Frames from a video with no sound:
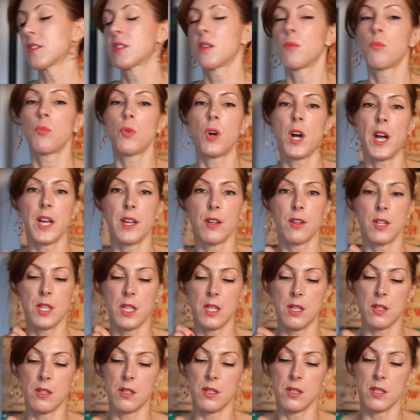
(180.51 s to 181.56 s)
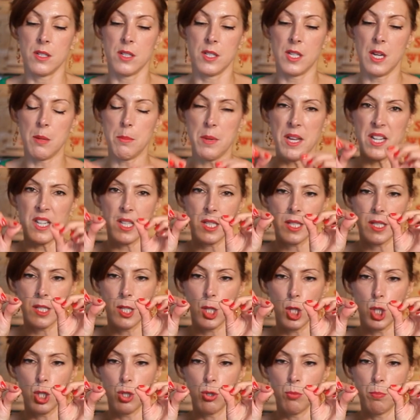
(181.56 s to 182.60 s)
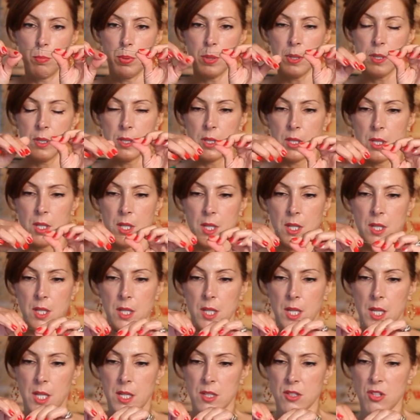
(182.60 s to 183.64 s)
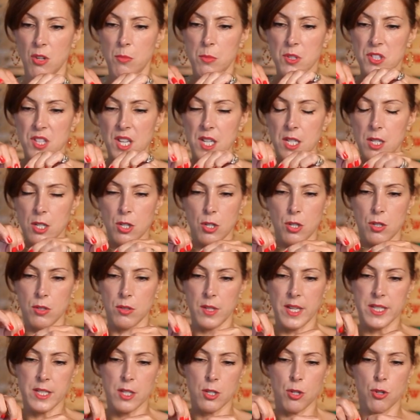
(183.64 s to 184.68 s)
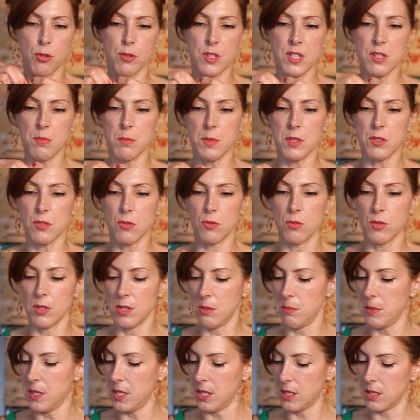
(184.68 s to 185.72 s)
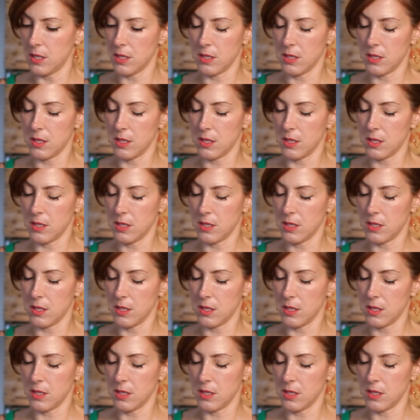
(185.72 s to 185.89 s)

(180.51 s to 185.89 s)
some wire here, and I made a little loop. And it's almost like a Christmas ornament.